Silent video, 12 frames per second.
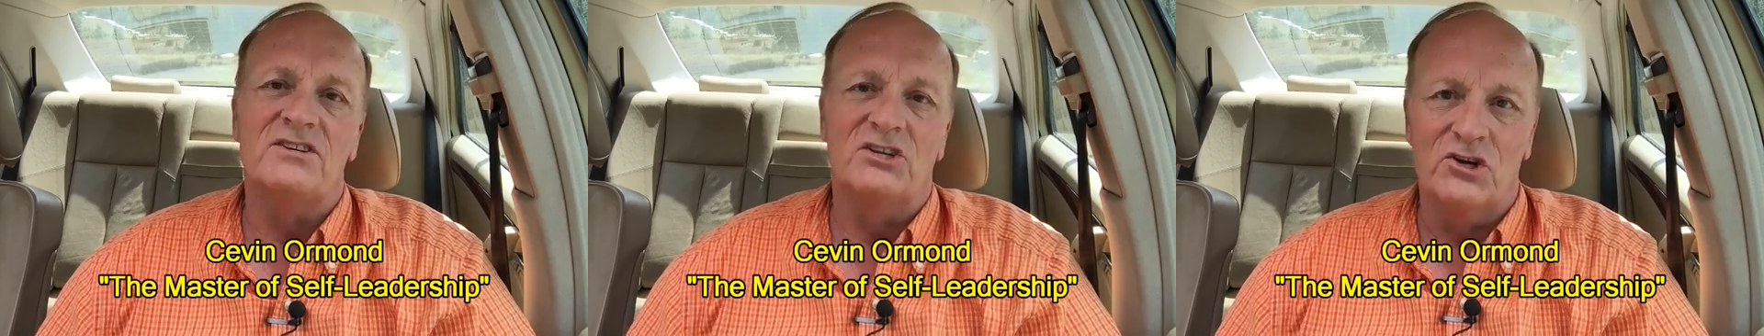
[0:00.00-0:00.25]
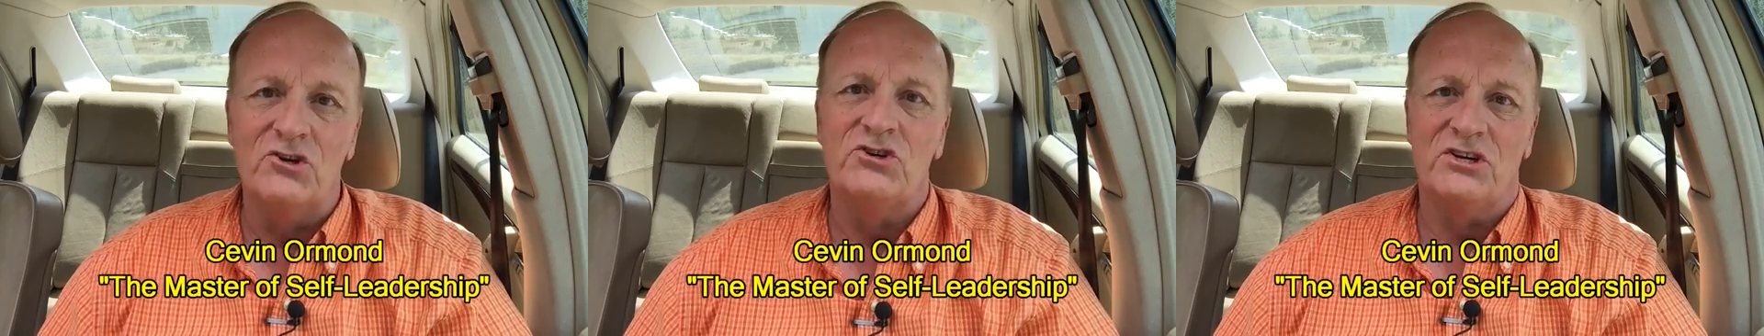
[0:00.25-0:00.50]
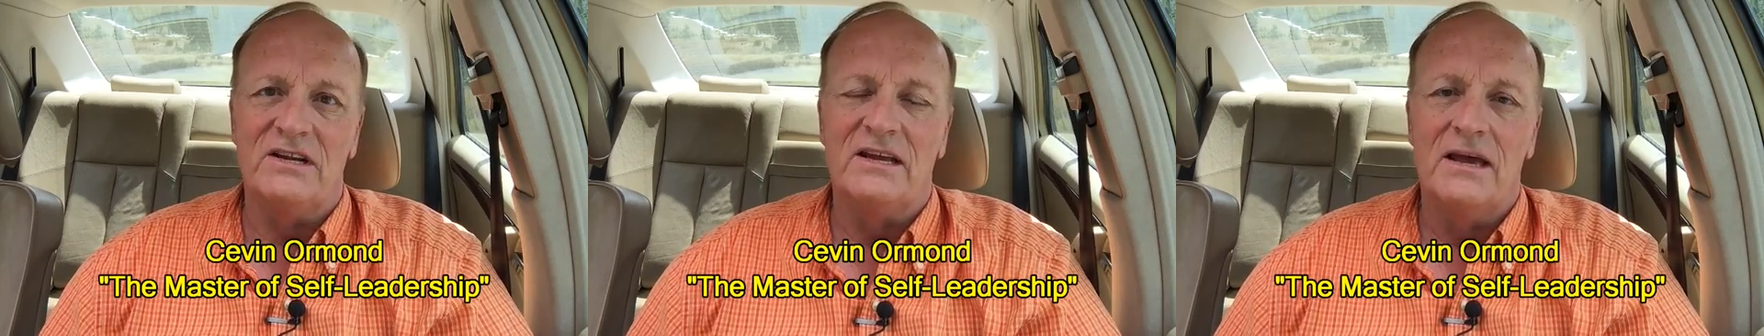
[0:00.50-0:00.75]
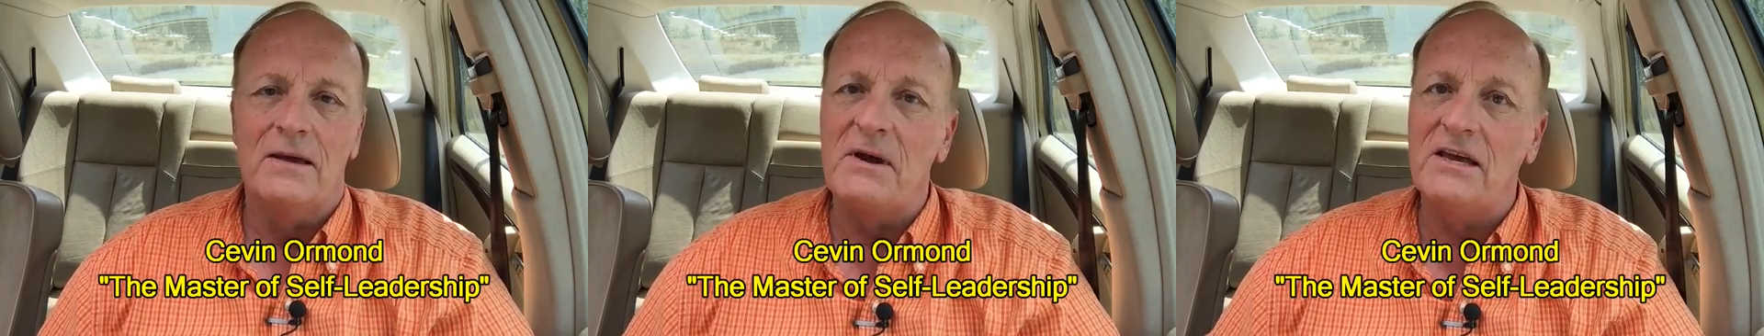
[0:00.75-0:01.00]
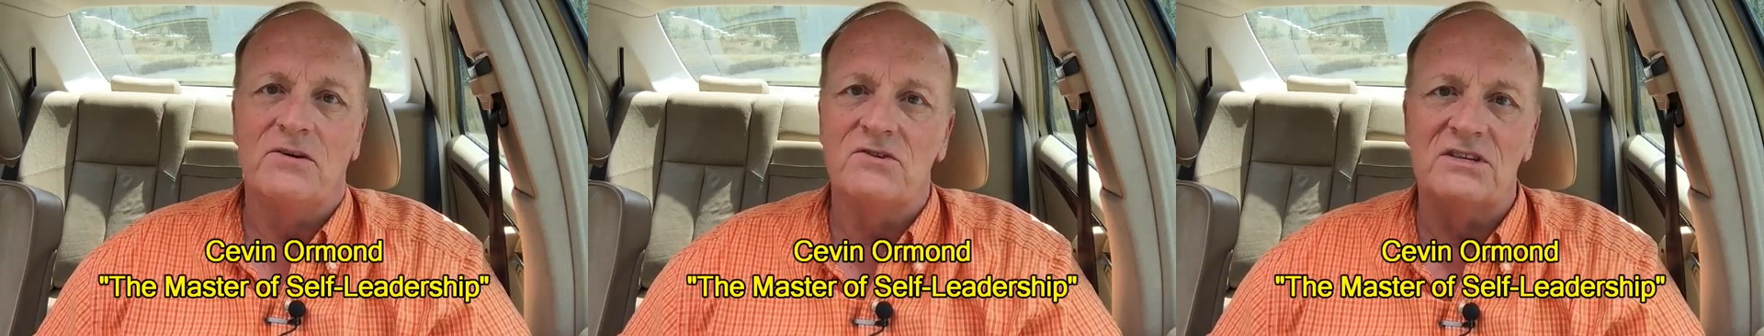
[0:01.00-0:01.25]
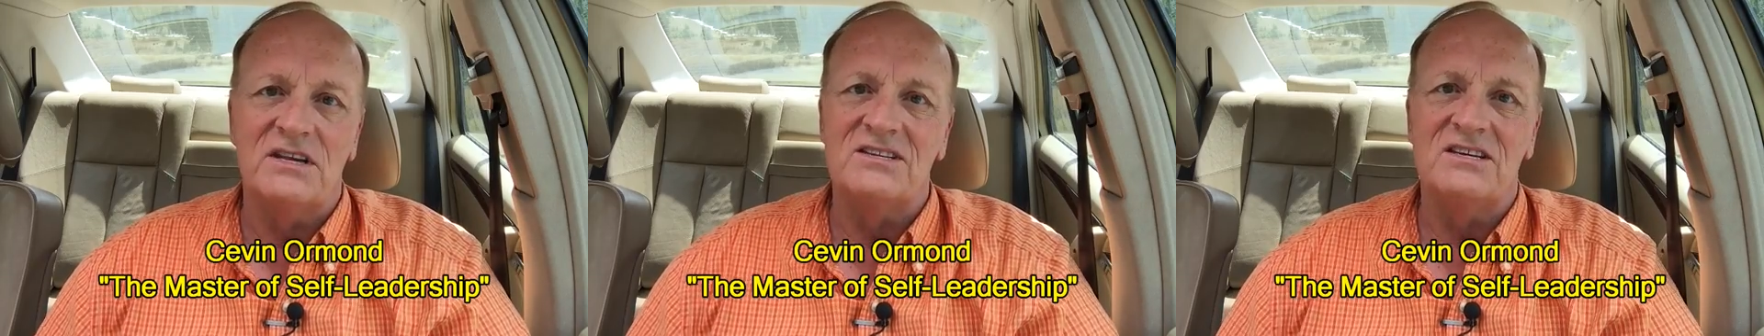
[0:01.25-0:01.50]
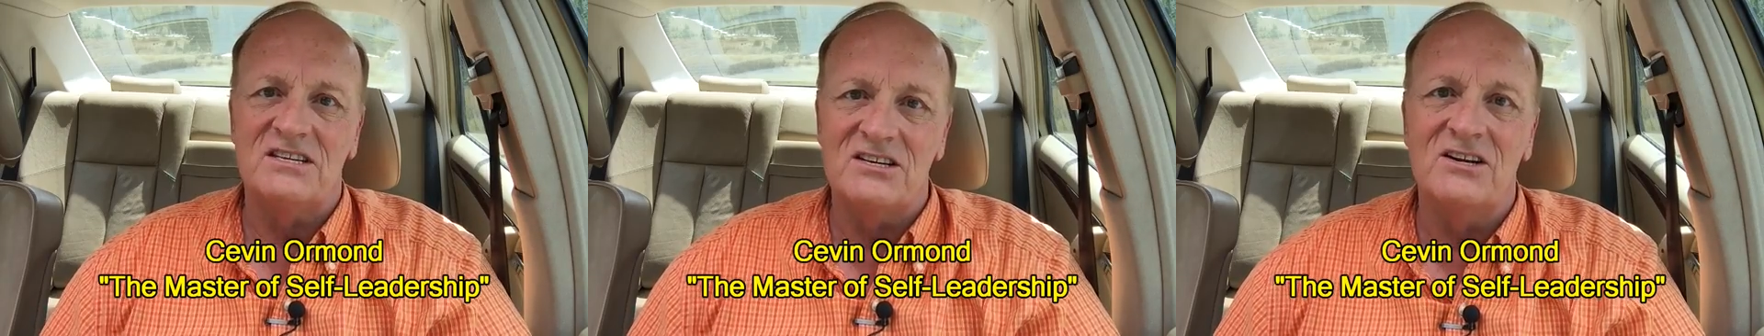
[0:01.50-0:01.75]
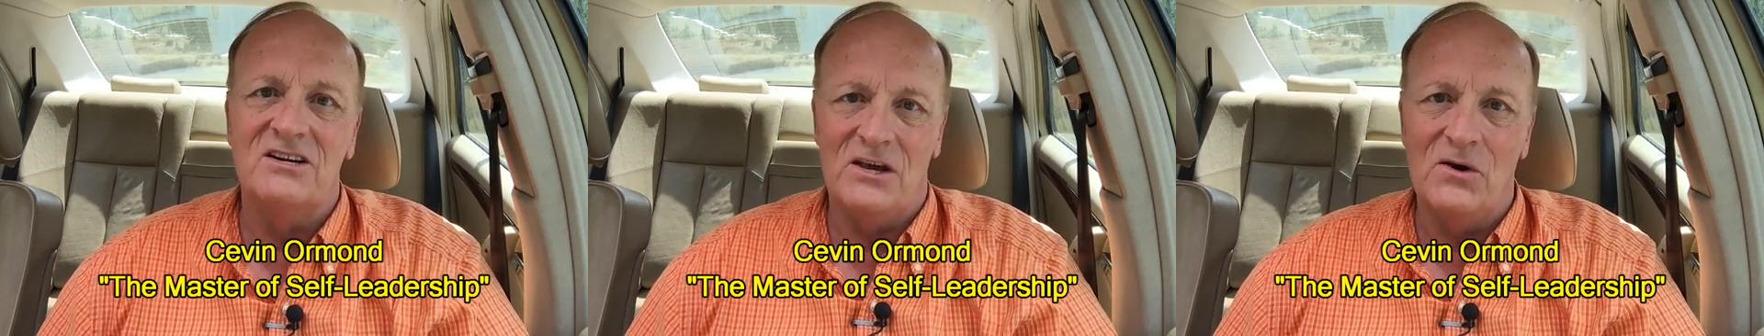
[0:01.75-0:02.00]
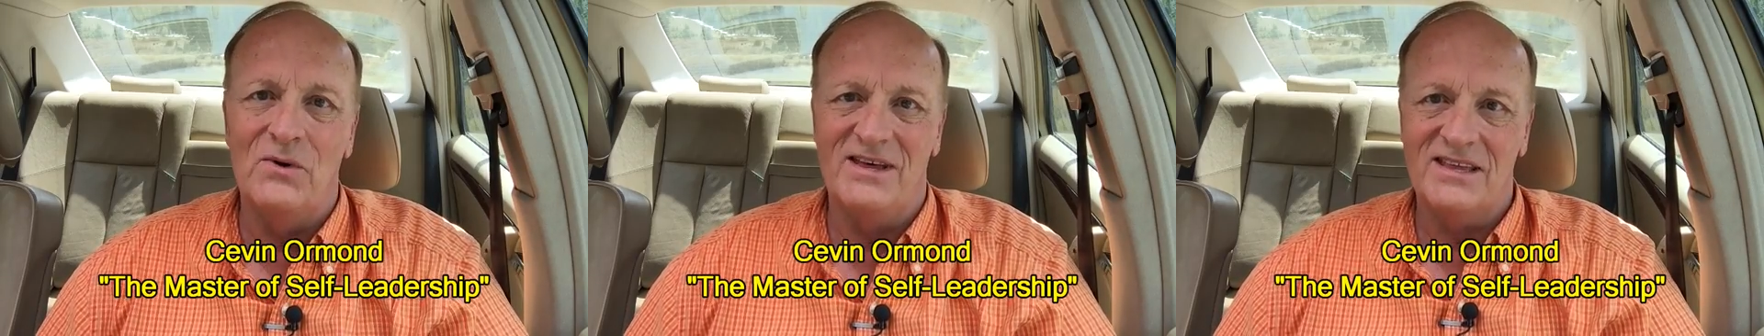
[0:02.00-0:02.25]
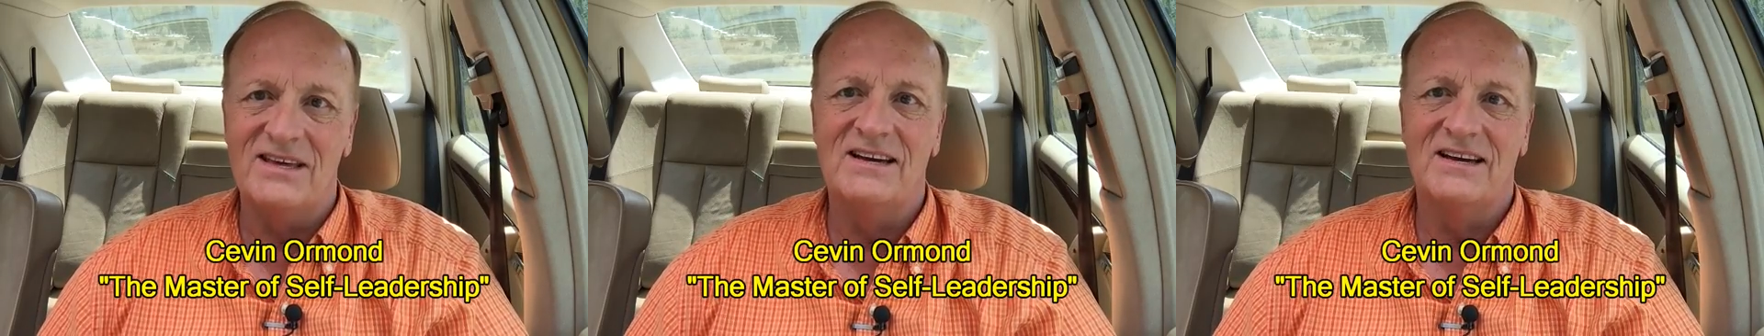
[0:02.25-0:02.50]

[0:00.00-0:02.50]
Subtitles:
resolution, make those things easier to deal with.